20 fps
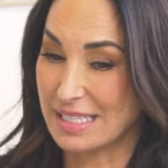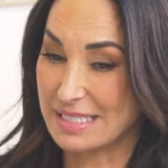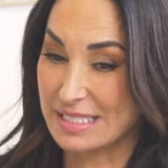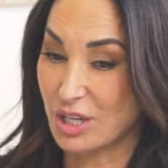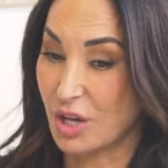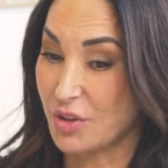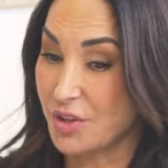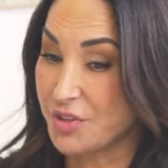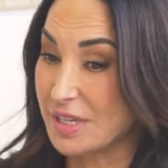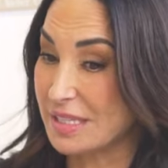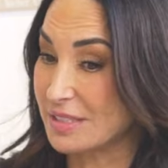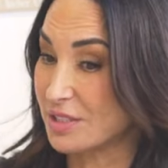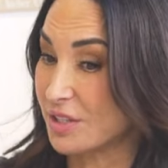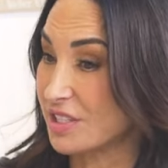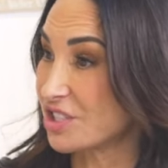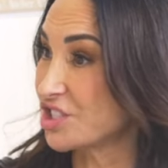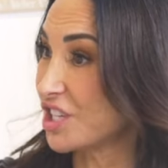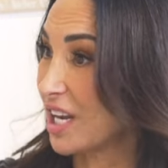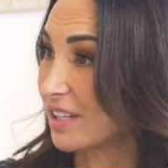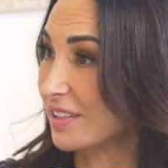I did all the things on
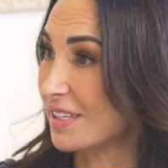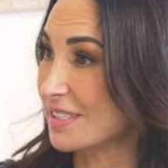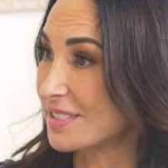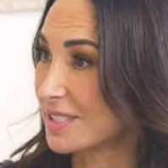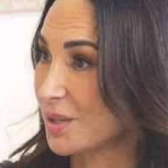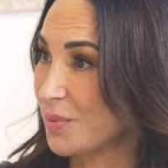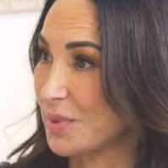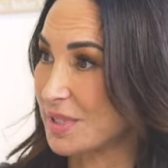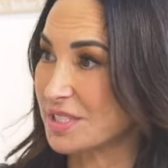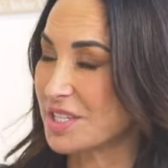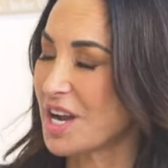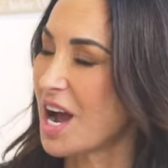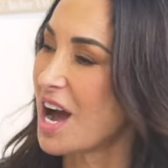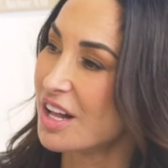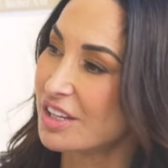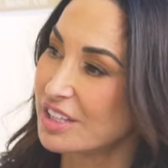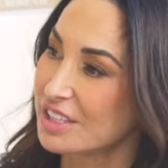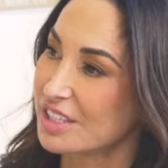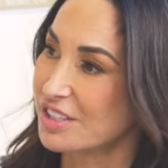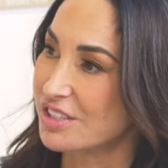the checklist. I went to
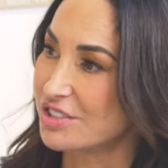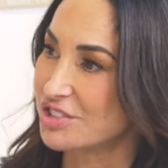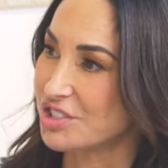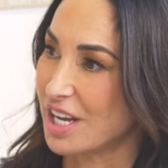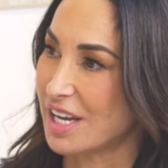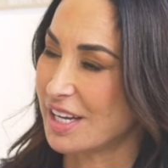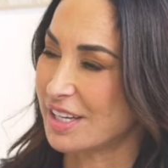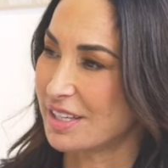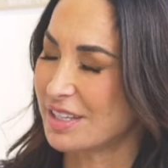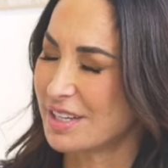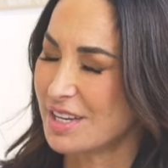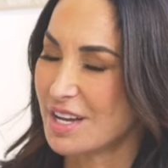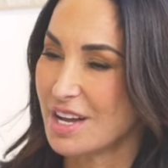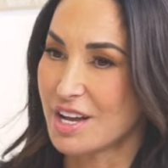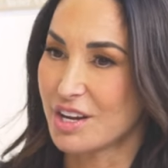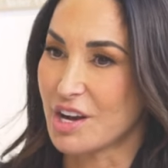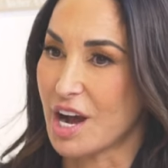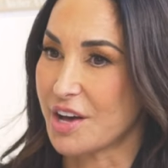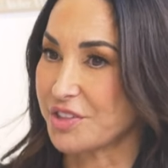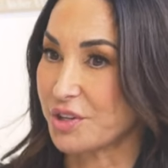college. I
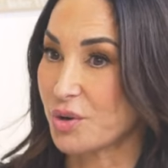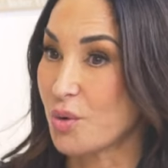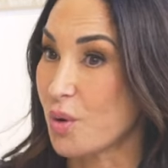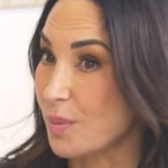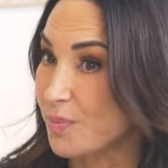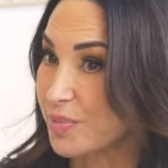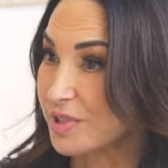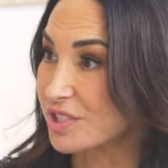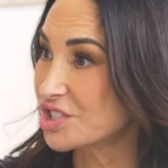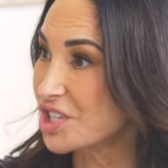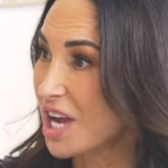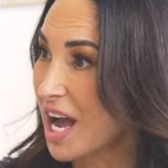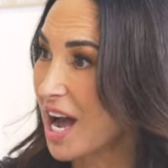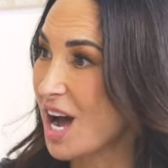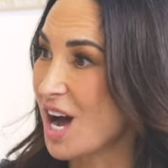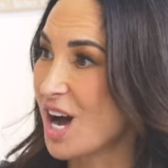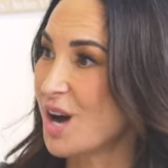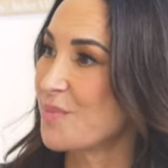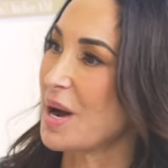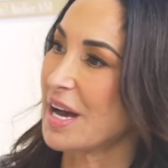got the corporate
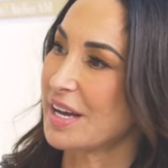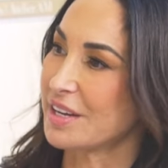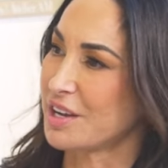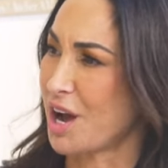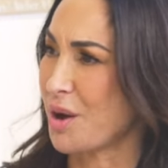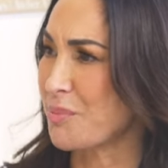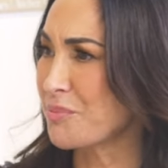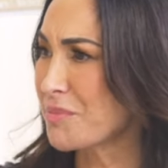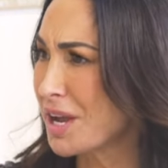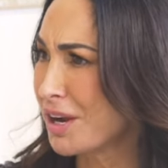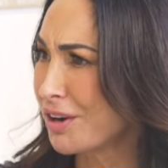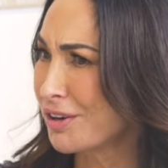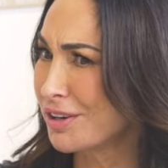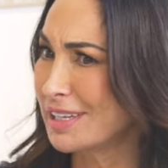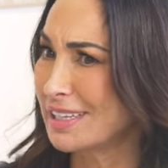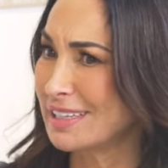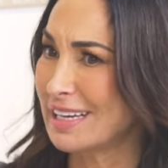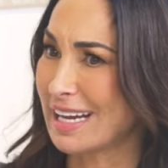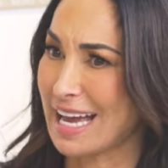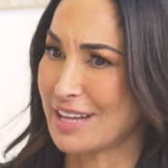job. I got
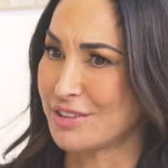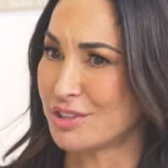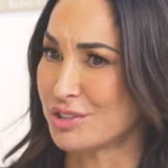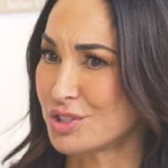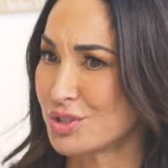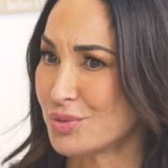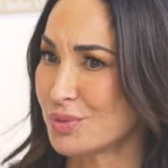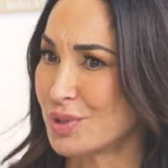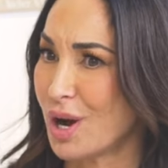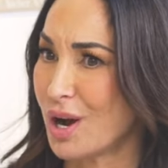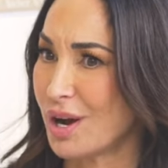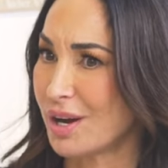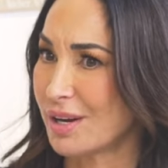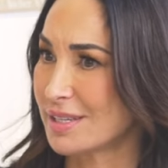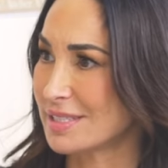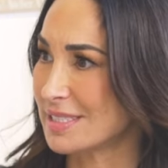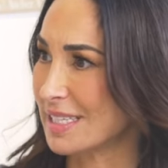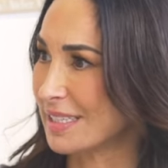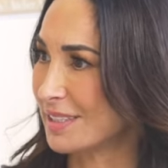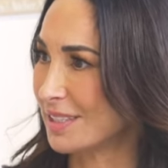married. I had the two
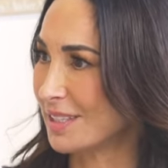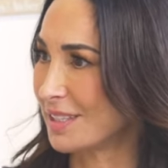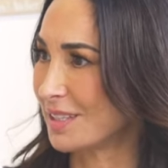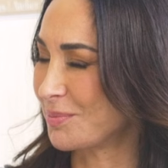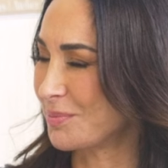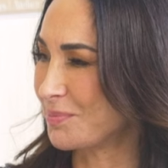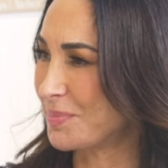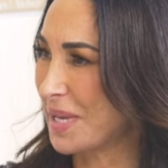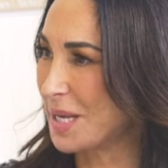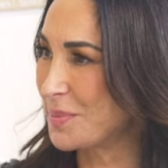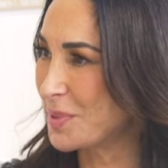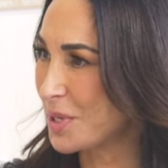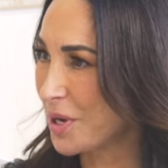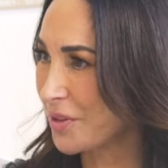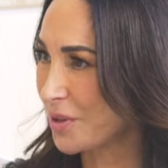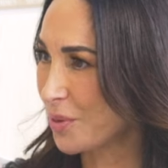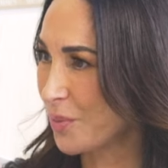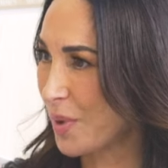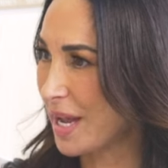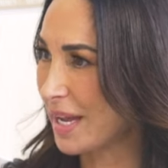dogs and baby
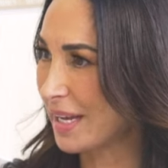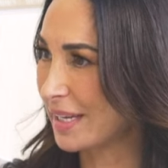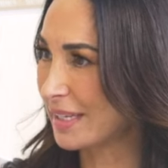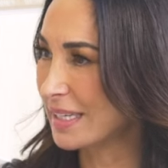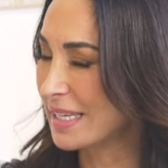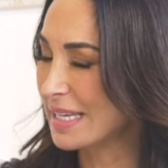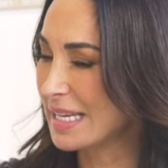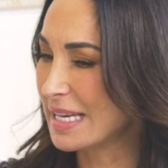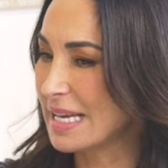on the way.